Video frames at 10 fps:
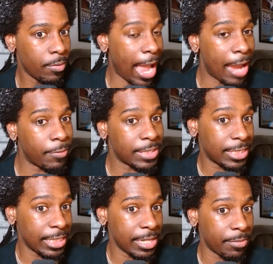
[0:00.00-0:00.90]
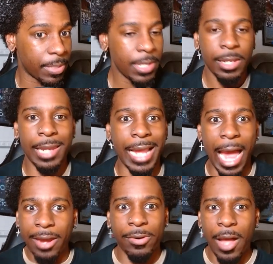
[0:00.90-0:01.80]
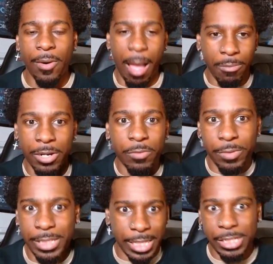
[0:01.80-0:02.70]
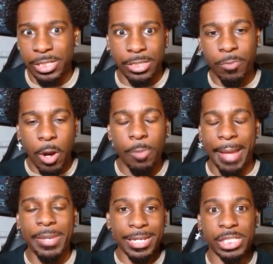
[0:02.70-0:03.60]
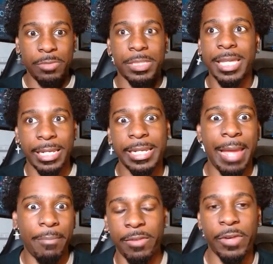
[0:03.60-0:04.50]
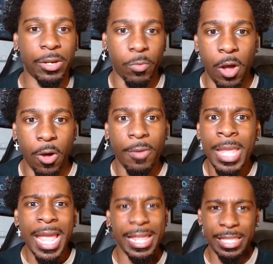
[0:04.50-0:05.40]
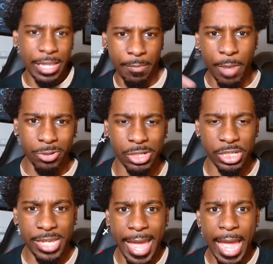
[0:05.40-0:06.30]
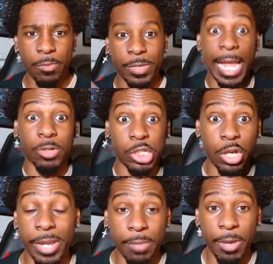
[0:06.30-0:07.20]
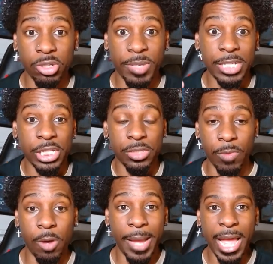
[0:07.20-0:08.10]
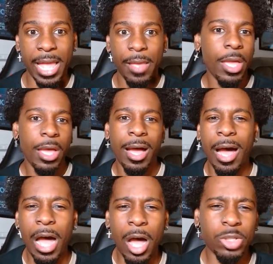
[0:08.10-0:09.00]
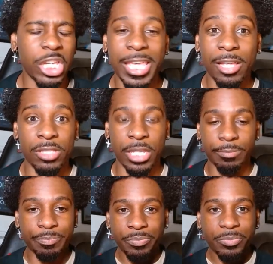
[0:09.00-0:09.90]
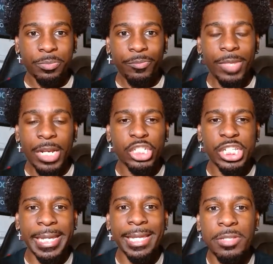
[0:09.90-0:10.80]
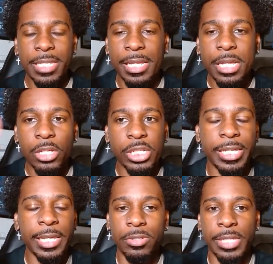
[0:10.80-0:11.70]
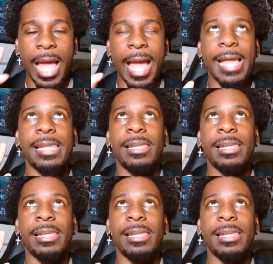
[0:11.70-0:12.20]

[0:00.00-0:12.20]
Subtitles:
Iris sleep. Like, I don't know. I'm going to really think she's the robot because she was killing that motherfucking role. And the emotion she had without showing emotion because she's a robot. Oh, she kills it. She kills it. I